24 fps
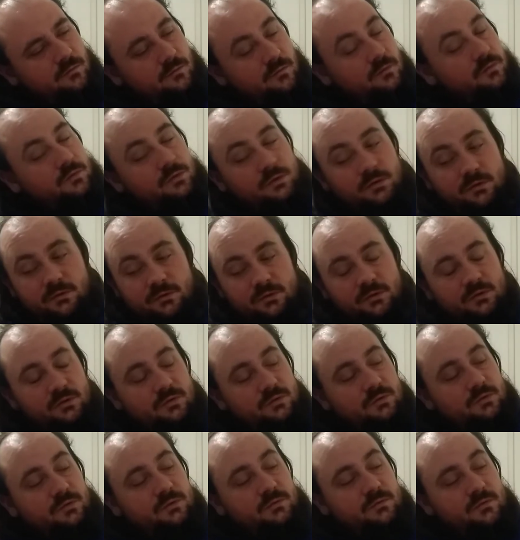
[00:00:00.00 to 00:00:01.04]

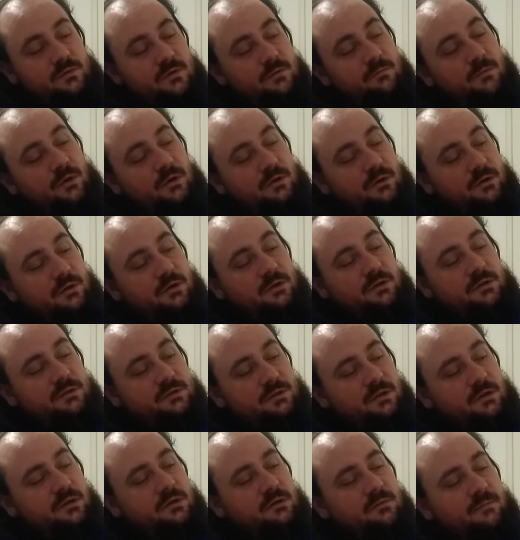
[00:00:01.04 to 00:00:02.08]
You're
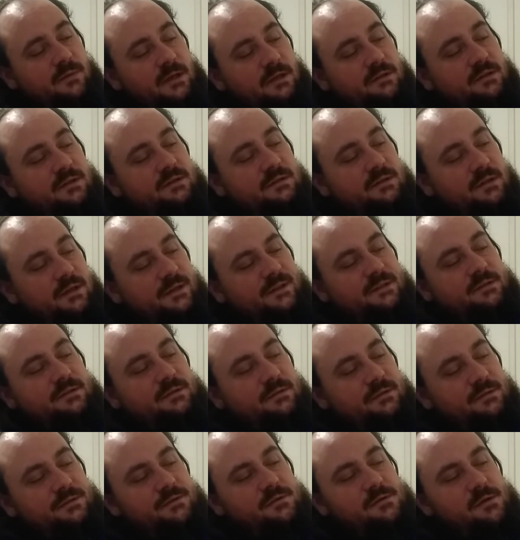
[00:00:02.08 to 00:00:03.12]
concerned about these things,
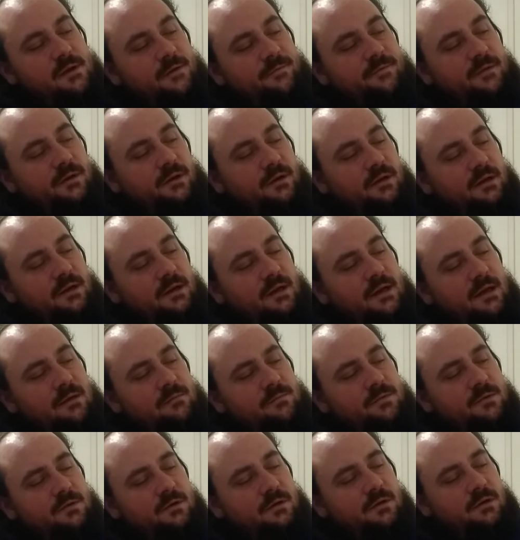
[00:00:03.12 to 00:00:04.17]
if they're going to
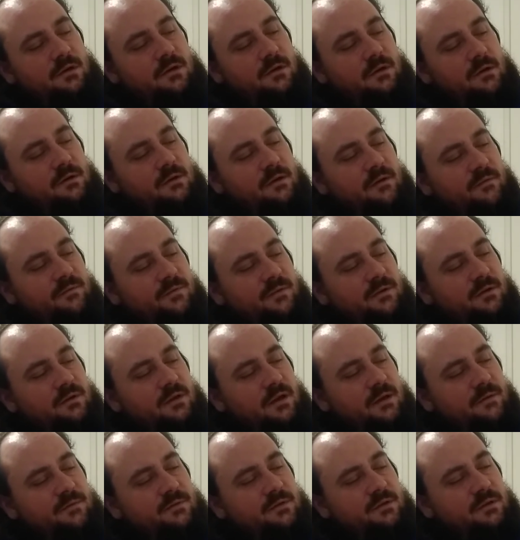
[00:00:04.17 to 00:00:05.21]
happen or not, if your
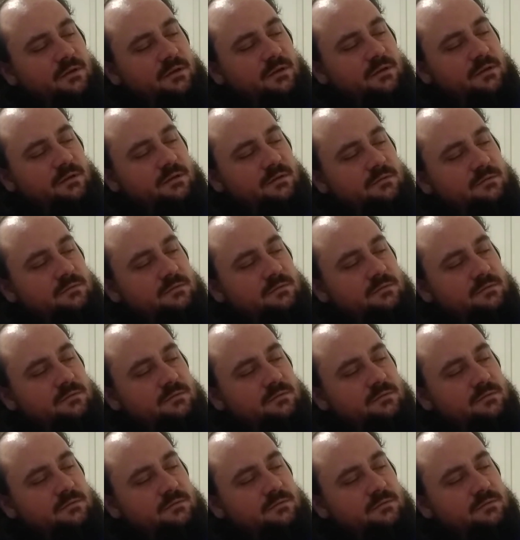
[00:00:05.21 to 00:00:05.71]
life's going